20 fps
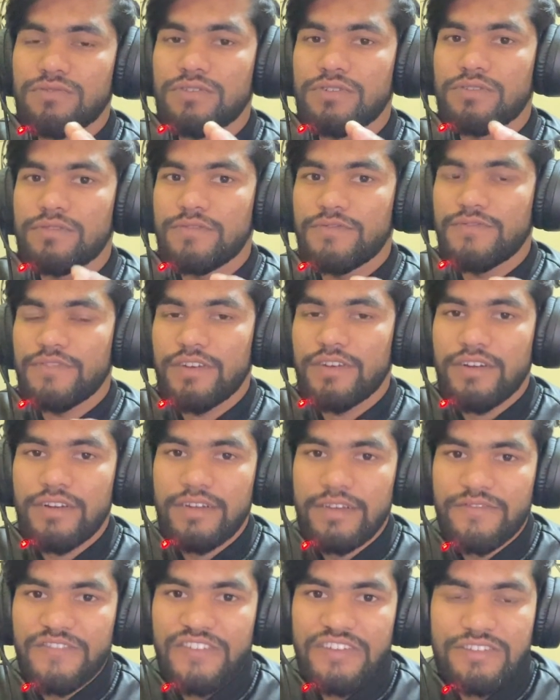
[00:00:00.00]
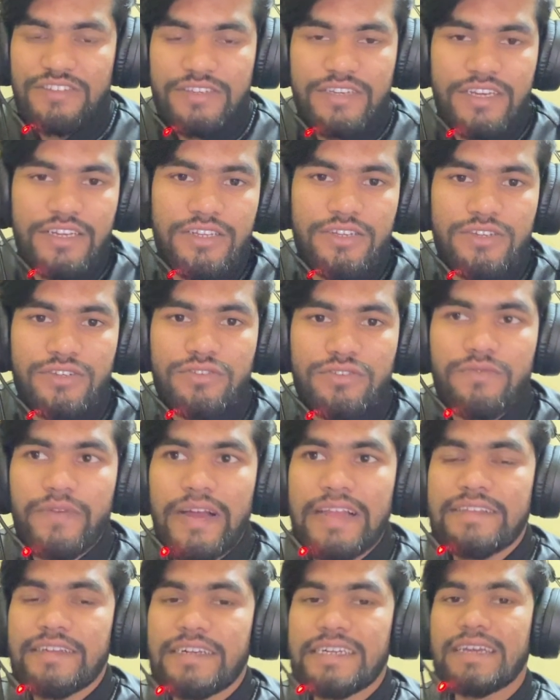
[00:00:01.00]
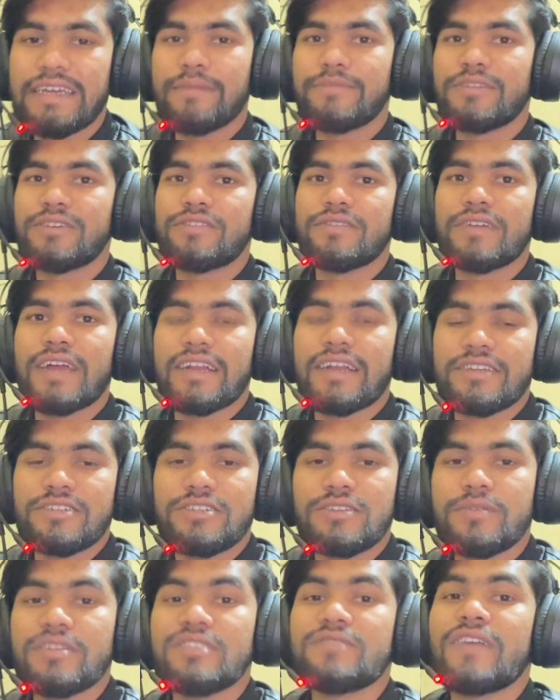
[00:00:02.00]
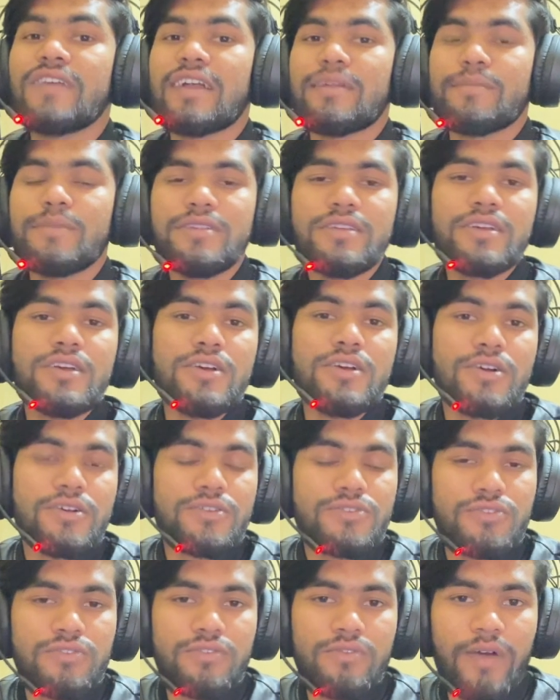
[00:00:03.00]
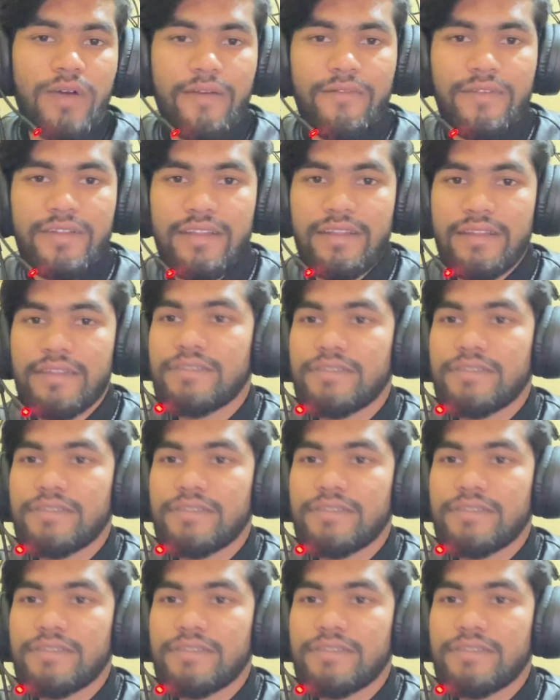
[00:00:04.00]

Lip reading: if you're facing any issue while setting up the React Native environment. So I will